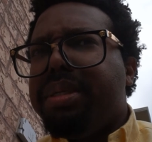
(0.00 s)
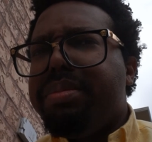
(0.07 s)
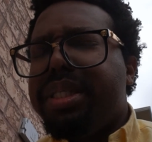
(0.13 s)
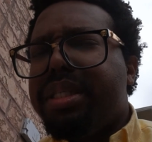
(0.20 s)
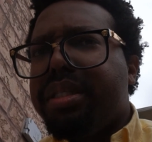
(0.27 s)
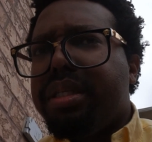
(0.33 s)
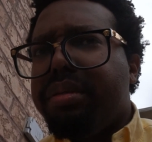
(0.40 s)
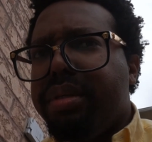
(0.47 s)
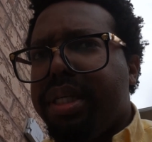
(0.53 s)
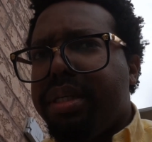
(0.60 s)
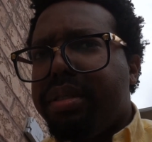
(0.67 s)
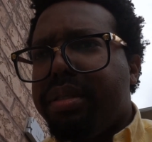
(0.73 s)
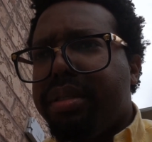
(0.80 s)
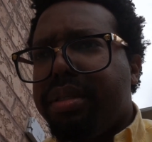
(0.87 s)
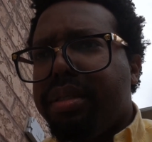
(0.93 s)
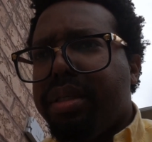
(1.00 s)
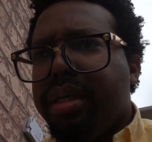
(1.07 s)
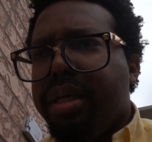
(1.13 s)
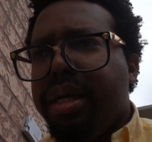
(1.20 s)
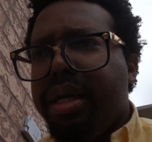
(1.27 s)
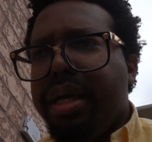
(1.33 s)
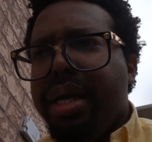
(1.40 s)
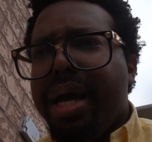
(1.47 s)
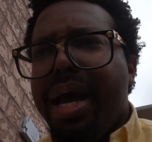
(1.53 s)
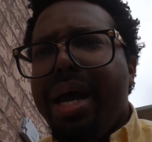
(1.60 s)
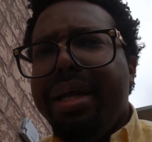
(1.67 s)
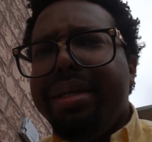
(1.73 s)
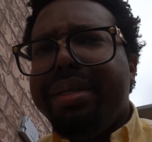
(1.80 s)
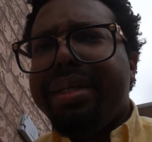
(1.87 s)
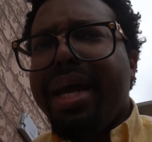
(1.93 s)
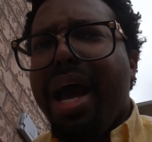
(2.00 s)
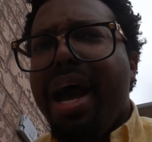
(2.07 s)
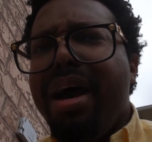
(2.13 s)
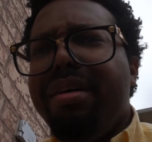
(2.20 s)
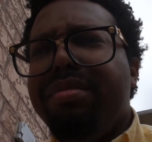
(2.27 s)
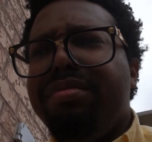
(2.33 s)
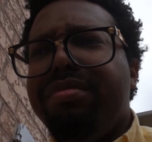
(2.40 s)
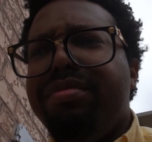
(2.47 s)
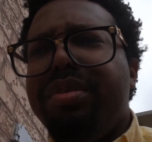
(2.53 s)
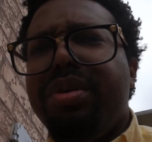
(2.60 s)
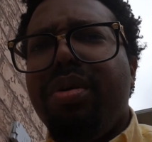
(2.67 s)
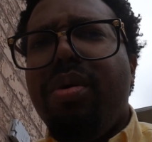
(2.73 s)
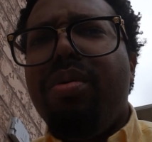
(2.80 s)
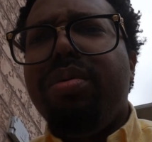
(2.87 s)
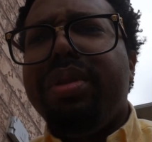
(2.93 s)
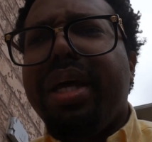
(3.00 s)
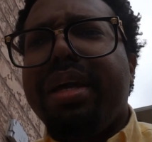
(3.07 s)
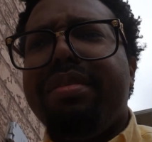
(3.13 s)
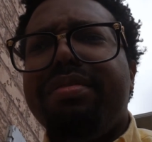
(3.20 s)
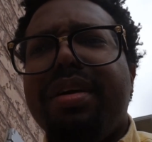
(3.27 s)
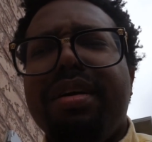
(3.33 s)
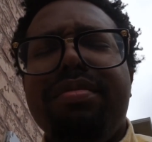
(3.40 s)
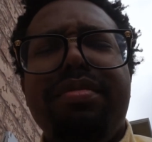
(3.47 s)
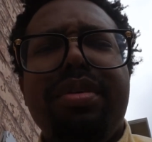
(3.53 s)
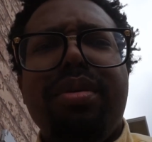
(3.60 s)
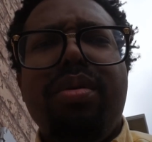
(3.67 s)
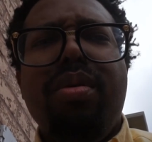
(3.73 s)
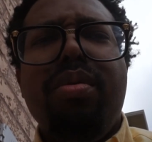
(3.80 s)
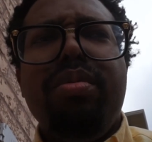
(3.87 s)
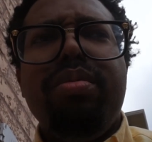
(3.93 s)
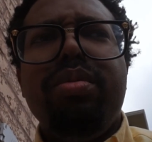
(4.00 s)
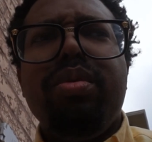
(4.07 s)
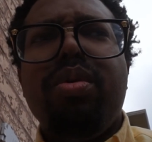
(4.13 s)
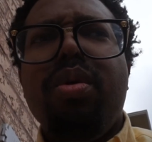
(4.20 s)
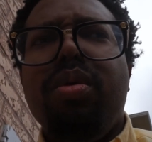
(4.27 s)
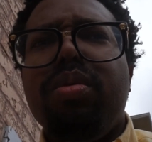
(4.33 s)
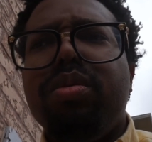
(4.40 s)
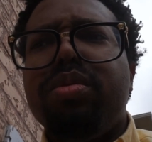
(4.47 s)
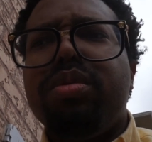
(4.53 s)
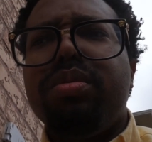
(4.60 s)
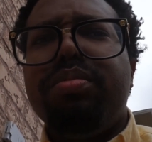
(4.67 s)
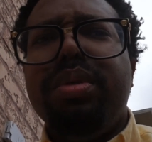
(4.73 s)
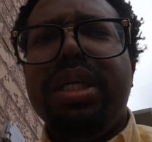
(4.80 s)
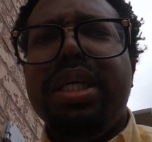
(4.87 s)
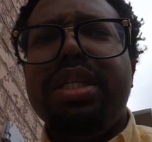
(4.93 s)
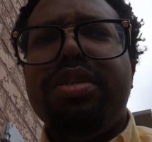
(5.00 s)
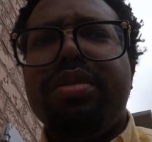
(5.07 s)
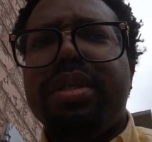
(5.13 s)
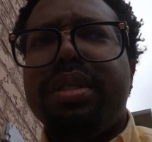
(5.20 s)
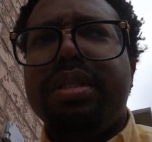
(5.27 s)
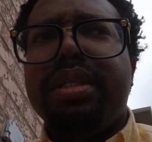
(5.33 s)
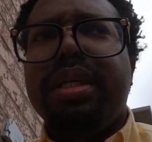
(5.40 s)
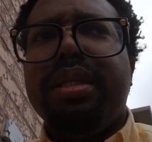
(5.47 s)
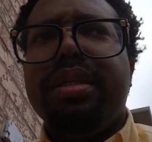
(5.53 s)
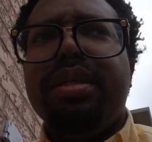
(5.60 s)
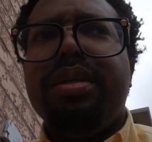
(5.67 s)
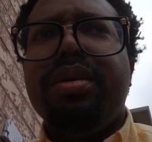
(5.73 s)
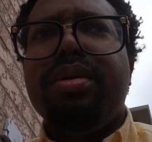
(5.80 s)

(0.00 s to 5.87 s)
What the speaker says: mysterious, and have your own life, have your own goals, be interested,